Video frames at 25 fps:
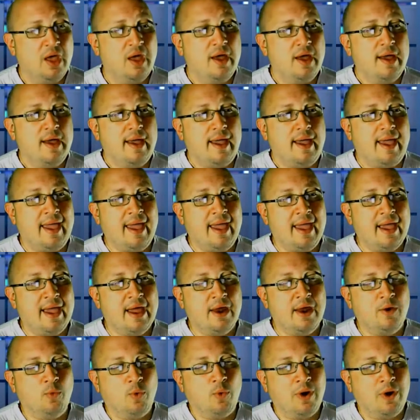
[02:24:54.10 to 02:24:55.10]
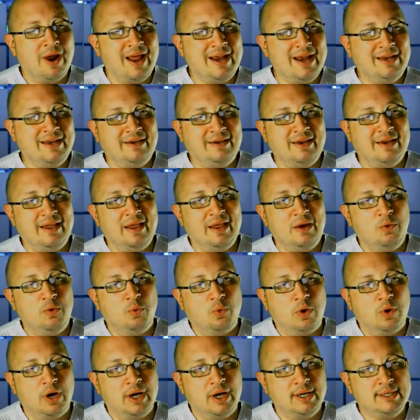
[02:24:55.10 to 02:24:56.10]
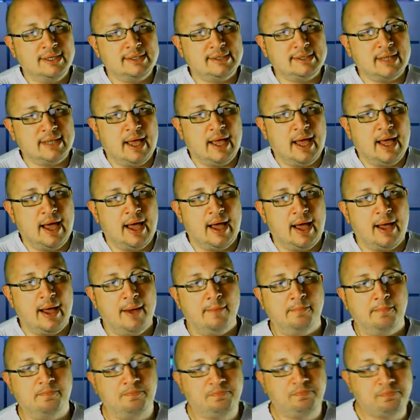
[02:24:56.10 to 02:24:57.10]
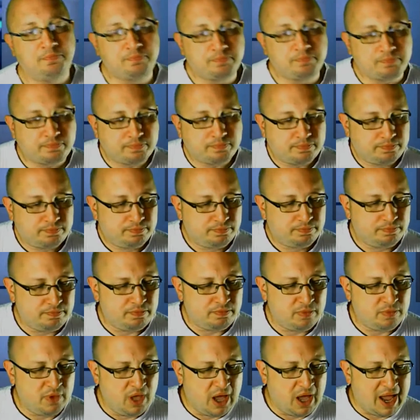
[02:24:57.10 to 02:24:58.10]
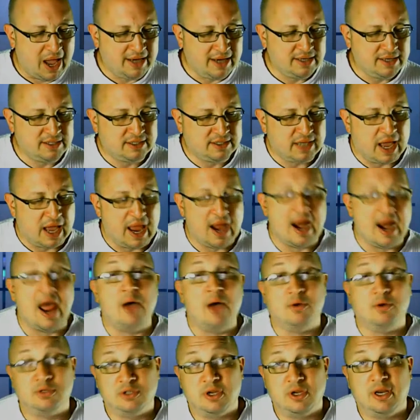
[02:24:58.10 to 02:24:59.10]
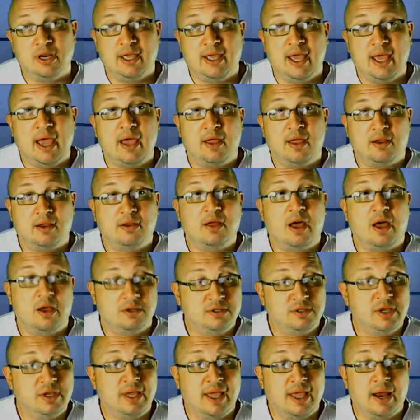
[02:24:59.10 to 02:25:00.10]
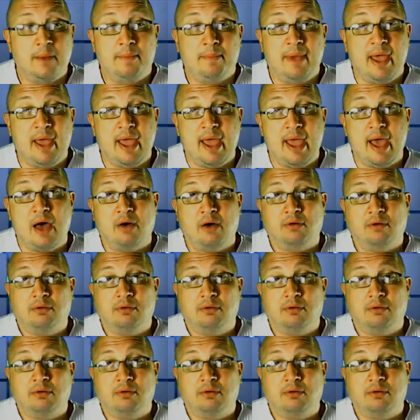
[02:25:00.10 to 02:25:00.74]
And what I did was, I decided I was going to get a payout.